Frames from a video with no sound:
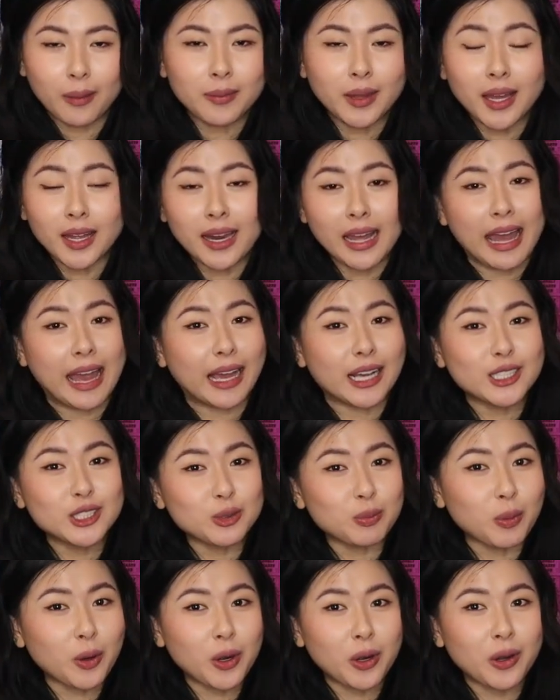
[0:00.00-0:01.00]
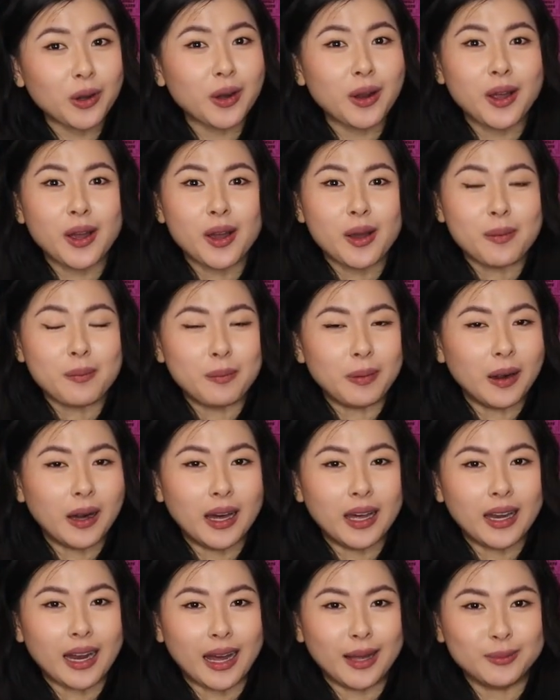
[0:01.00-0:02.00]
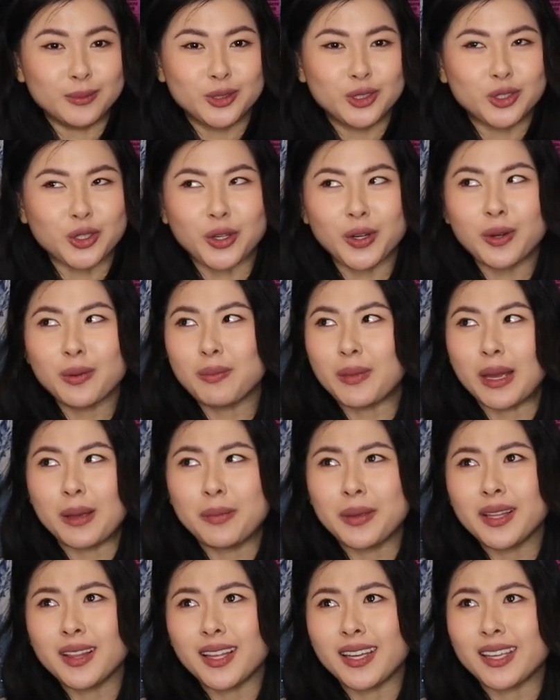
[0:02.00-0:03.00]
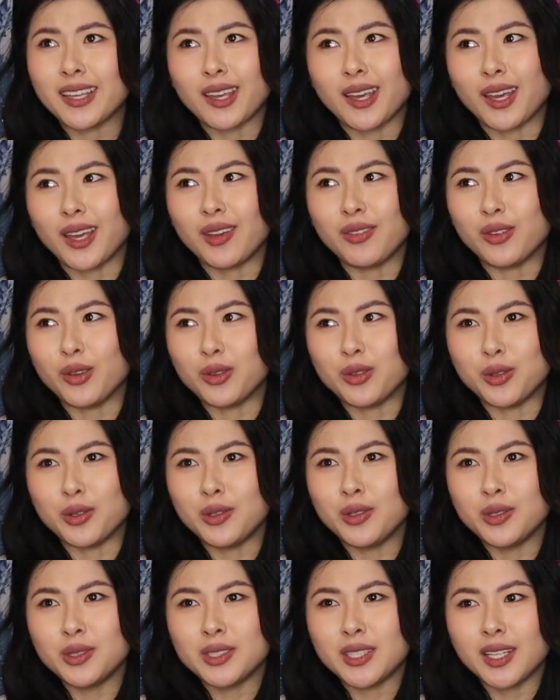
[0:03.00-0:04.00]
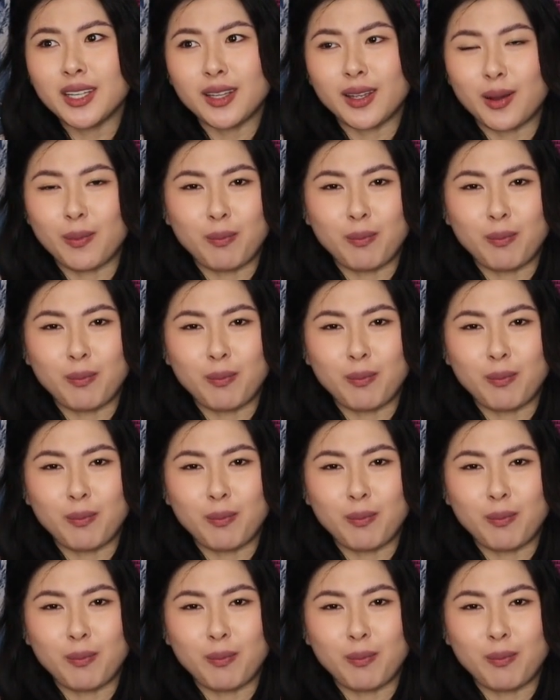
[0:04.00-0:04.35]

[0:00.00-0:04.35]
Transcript: I'm not an expert. But I'm sure maybe like if you do use it,